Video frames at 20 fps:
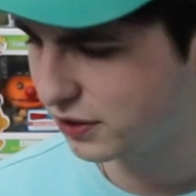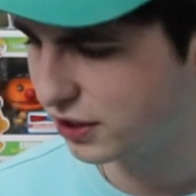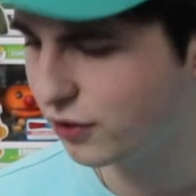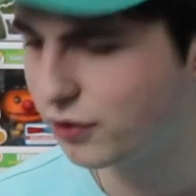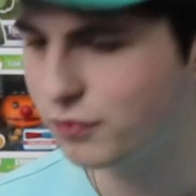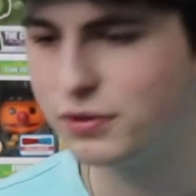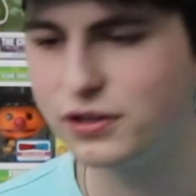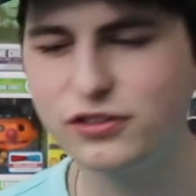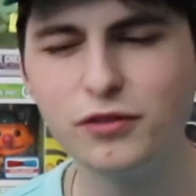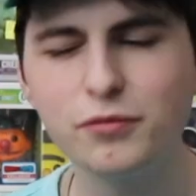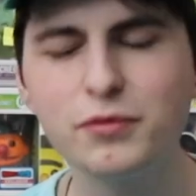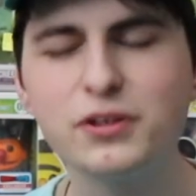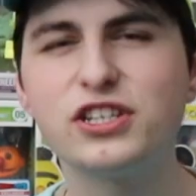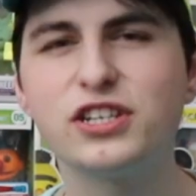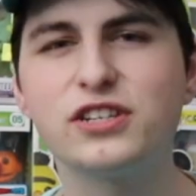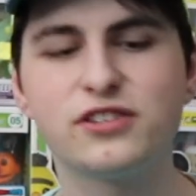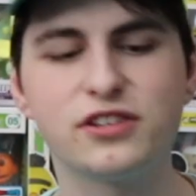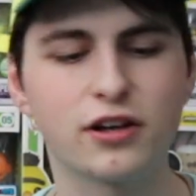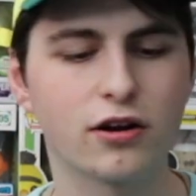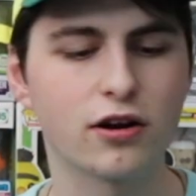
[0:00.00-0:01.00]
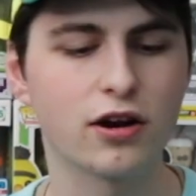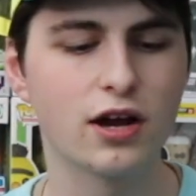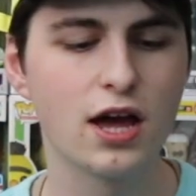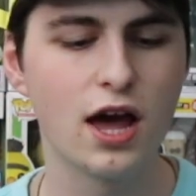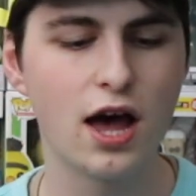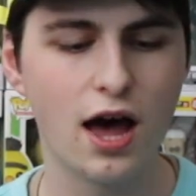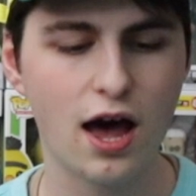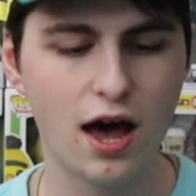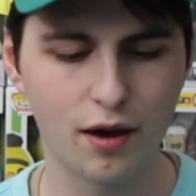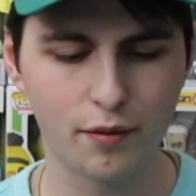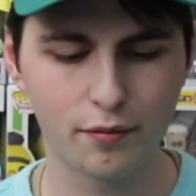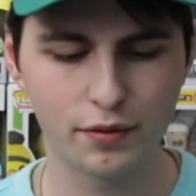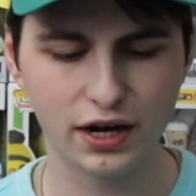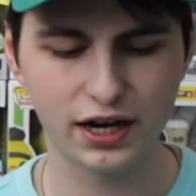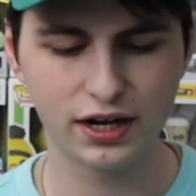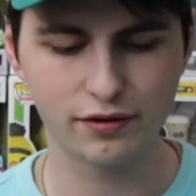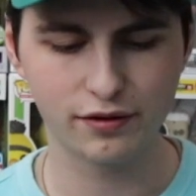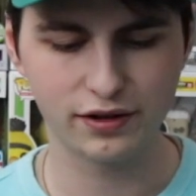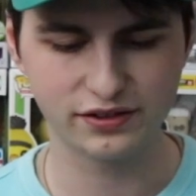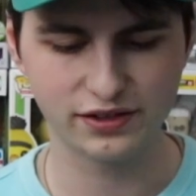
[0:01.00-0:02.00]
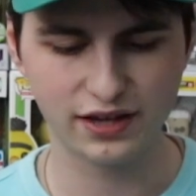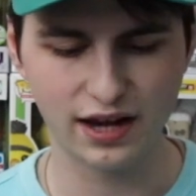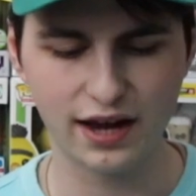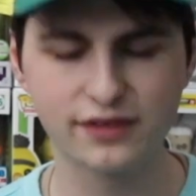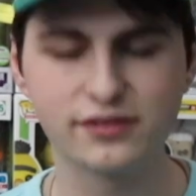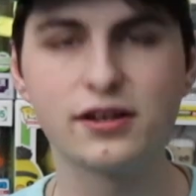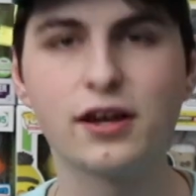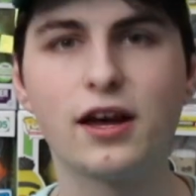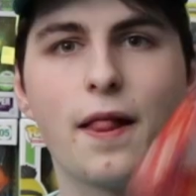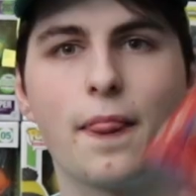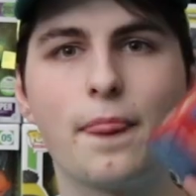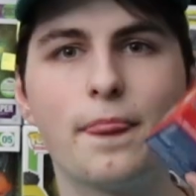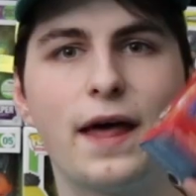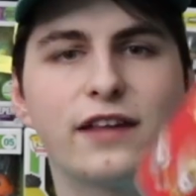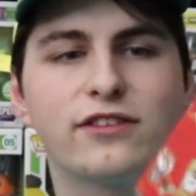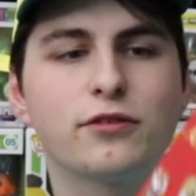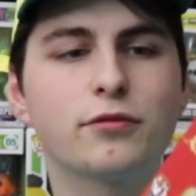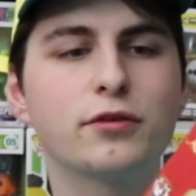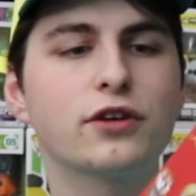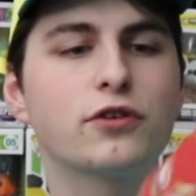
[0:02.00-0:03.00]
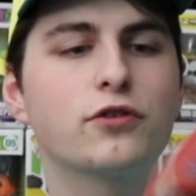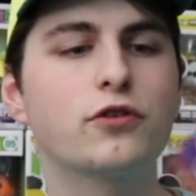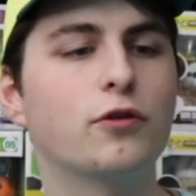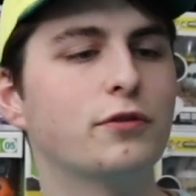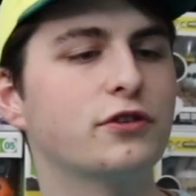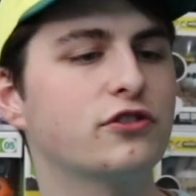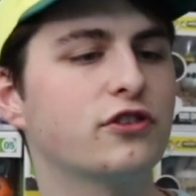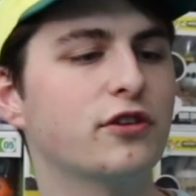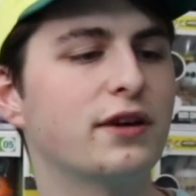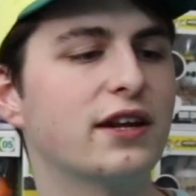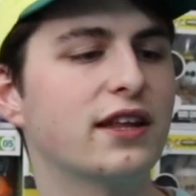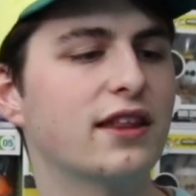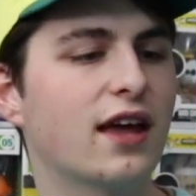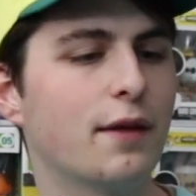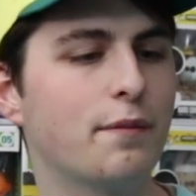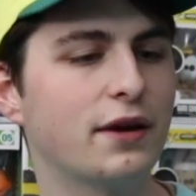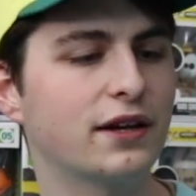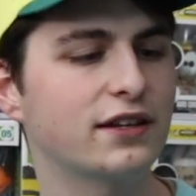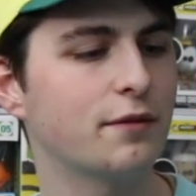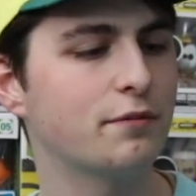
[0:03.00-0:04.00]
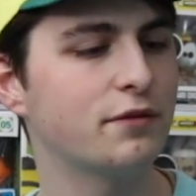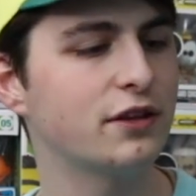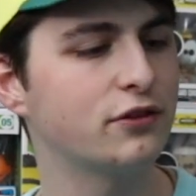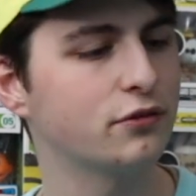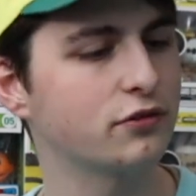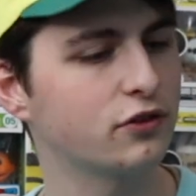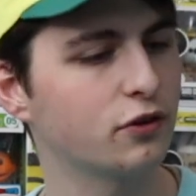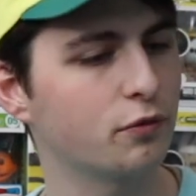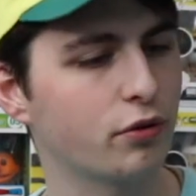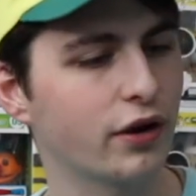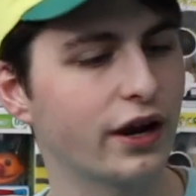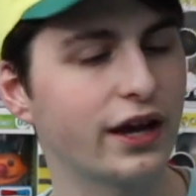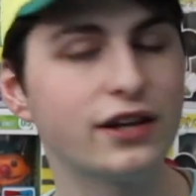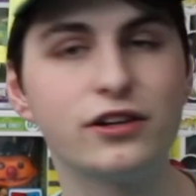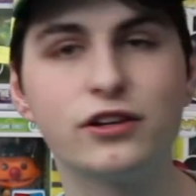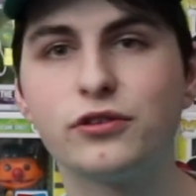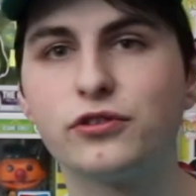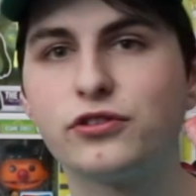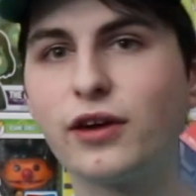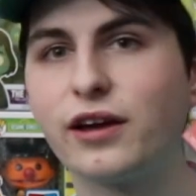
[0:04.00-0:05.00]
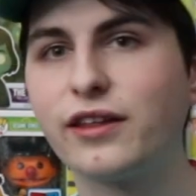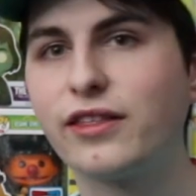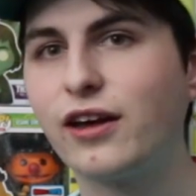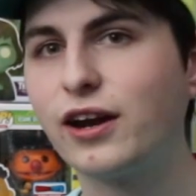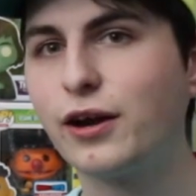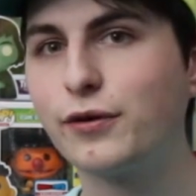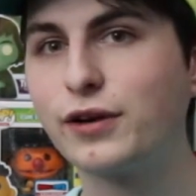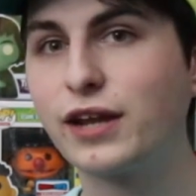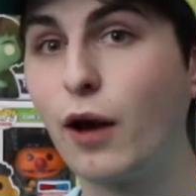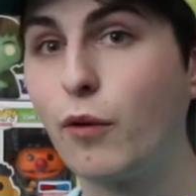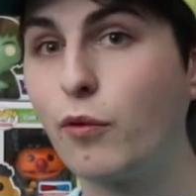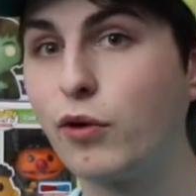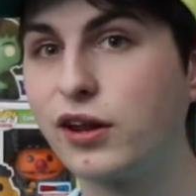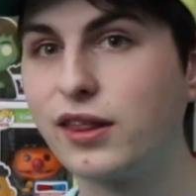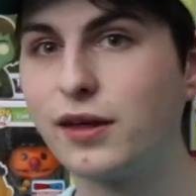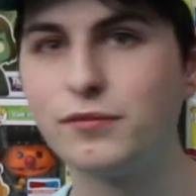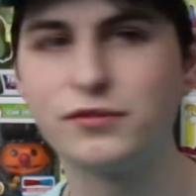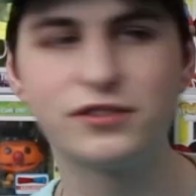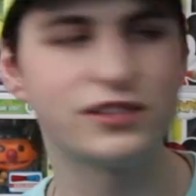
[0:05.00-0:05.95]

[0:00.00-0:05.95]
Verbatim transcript: You know, it'd be so much easier. Um, but anyways, guys, that's a really cool mystery mini that I picked up. These ones are brand new, so I thought I would get one of them,